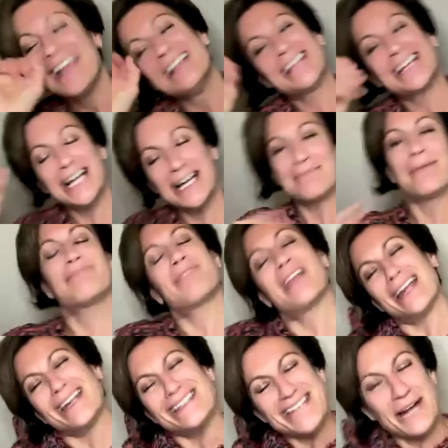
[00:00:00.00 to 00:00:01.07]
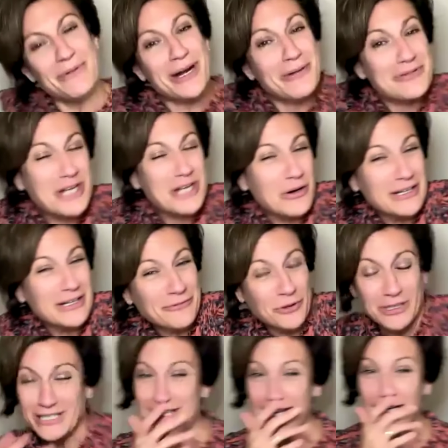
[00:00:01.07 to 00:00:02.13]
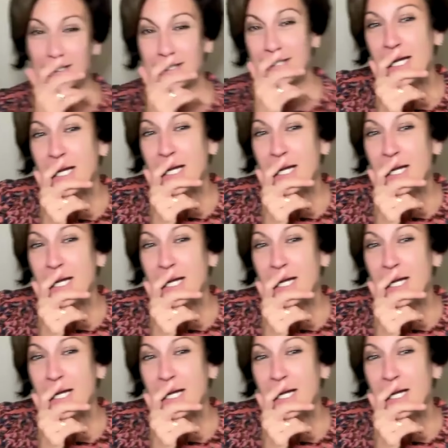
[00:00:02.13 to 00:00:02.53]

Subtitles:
Like, that's not what I was going for exactly,